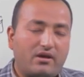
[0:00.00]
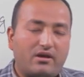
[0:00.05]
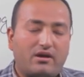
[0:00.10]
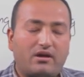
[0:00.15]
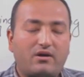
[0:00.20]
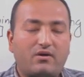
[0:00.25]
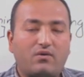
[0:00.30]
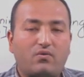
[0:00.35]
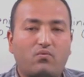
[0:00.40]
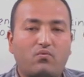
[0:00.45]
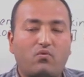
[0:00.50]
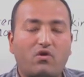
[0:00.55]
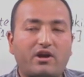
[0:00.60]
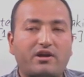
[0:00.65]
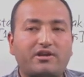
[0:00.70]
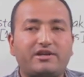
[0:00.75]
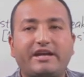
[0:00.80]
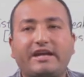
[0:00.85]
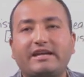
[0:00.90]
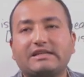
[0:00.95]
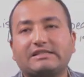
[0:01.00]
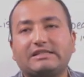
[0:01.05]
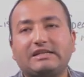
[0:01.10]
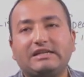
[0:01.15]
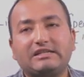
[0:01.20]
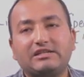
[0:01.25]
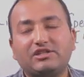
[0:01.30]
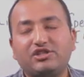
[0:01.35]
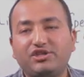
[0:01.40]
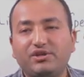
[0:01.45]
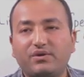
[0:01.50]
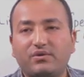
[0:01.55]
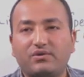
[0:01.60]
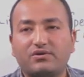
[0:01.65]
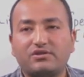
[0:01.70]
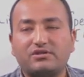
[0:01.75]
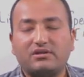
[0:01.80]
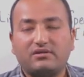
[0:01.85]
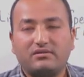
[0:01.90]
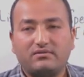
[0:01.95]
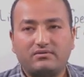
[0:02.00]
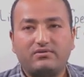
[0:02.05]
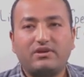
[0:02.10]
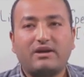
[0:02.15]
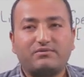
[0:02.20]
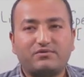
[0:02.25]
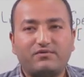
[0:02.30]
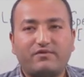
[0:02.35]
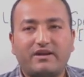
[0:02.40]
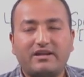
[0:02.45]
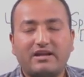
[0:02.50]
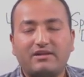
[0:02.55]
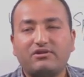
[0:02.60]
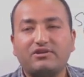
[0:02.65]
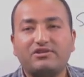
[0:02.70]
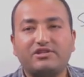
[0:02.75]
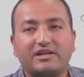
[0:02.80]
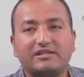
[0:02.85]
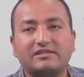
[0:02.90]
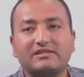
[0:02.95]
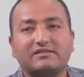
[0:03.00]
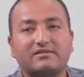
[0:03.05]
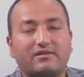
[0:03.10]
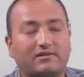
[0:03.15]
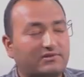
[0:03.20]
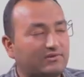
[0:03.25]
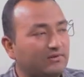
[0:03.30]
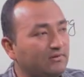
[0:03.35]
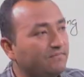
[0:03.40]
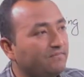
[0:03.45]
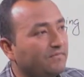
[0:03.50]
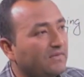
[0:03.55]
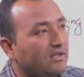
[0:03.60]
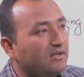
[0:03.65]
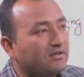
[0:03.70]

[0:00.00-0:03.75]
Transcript: what tense it is used. We have to find out the tenses also.